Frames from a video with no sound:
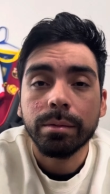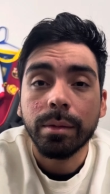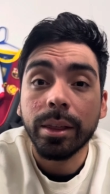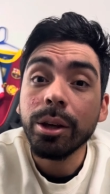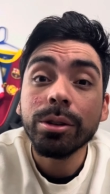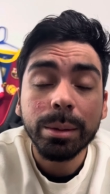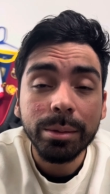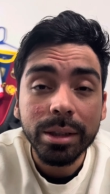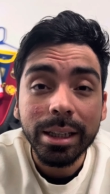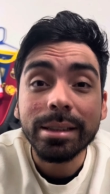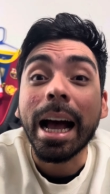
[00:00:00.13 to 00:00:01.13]
The
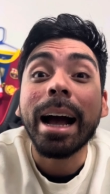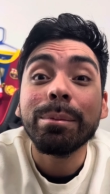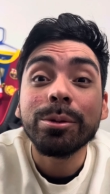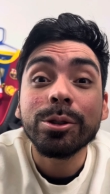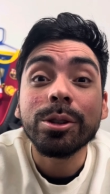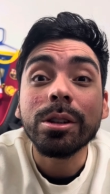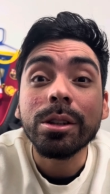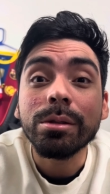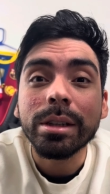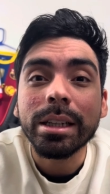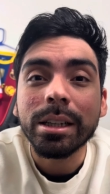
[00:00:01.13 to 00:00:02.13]
U17 is
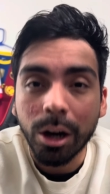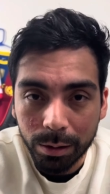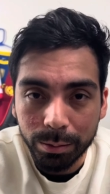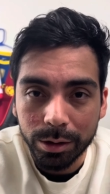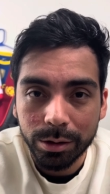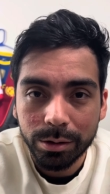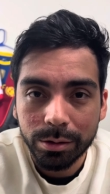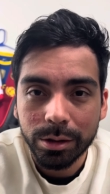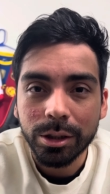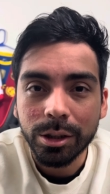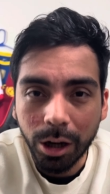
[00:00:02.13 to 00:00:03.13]
absolutely garbage.
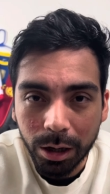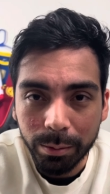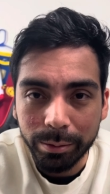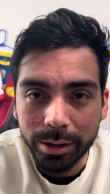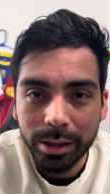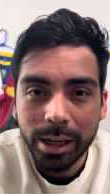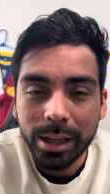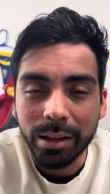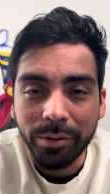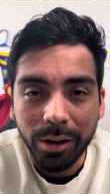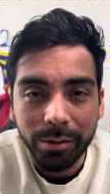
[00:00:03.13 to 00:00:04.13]
Garbage. The
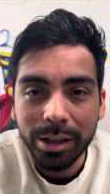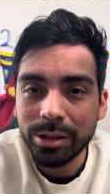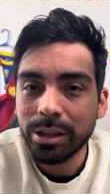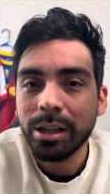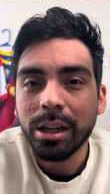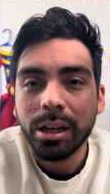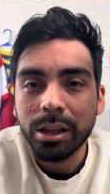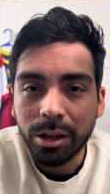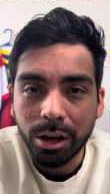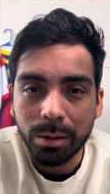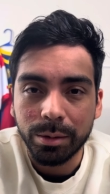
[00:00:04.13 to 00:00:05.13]
Federation,
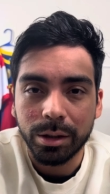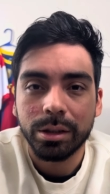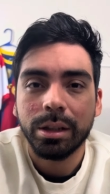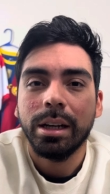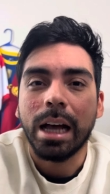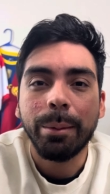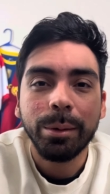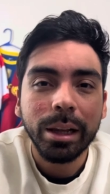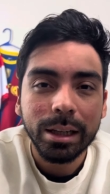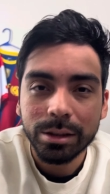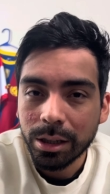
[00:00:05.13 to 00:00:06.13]
garbage.
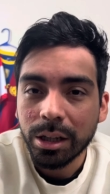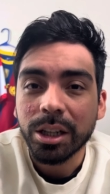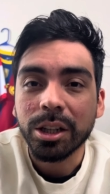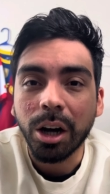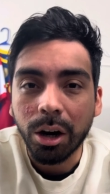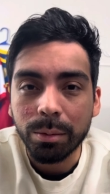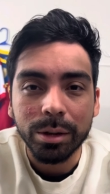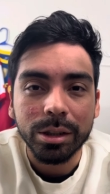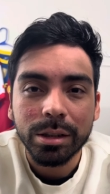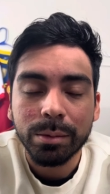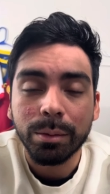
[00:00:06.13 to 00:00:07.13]
MLS,
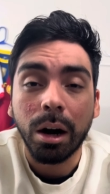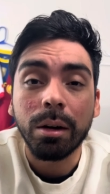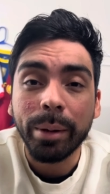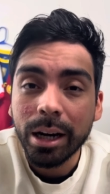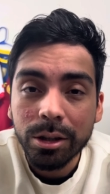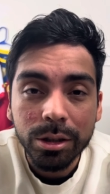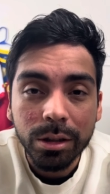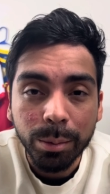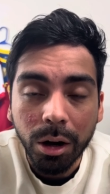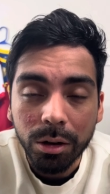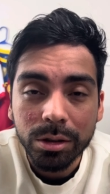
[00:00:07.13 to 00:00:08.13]
garbage. Our manager,
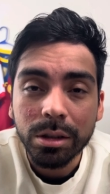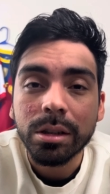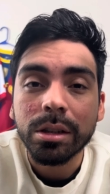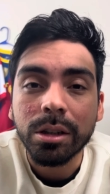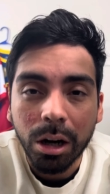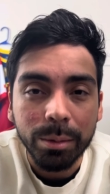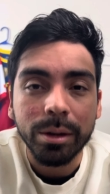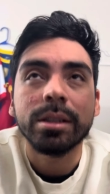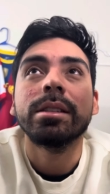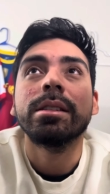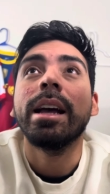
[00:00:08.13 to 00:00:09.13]
Berhalter,
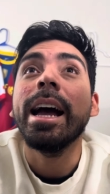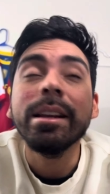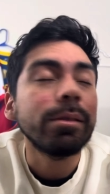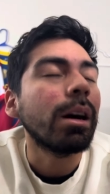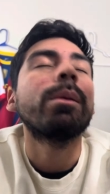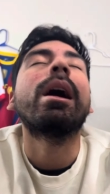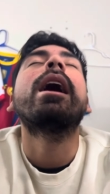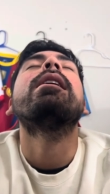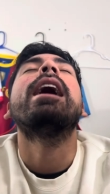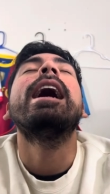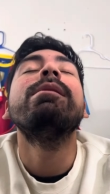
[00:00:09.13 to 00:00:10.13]
garbage. Any, uh, uh,
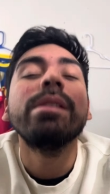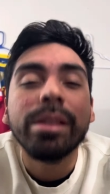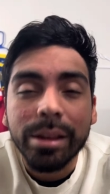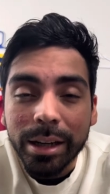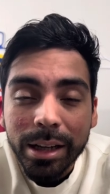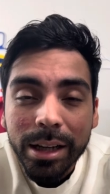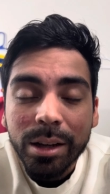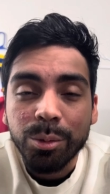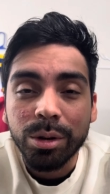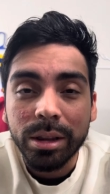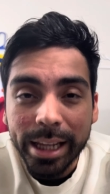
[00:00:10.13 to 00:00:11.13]
everything
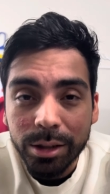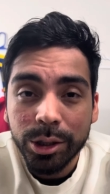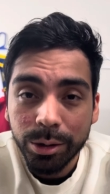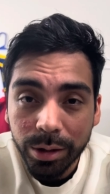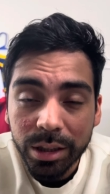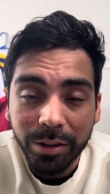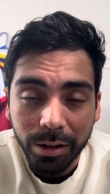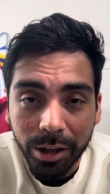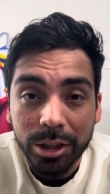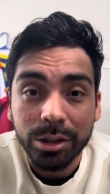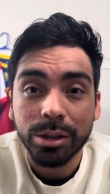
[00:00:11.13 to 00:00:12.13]
related to this
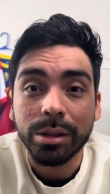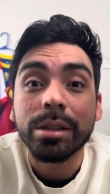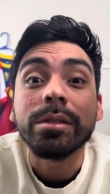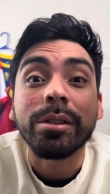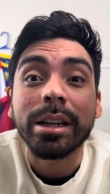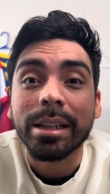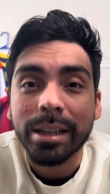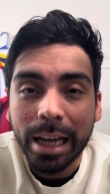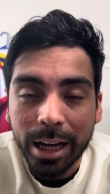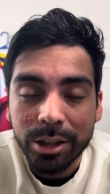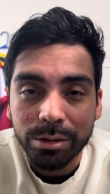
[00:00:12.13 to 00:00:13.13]
federation, to this freaking
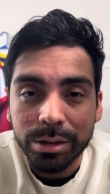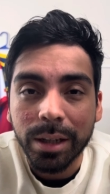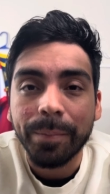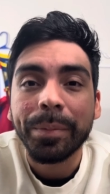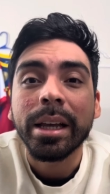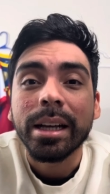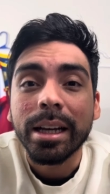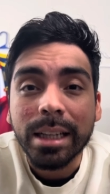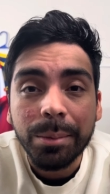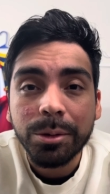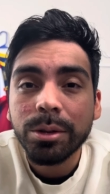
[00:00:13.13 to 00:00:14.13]
national team, is
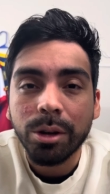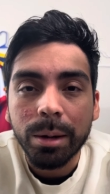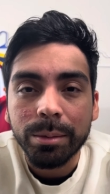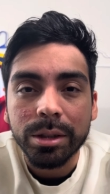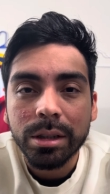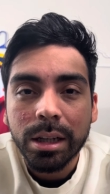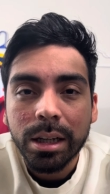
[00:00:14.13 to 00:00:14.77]
absolute garbage.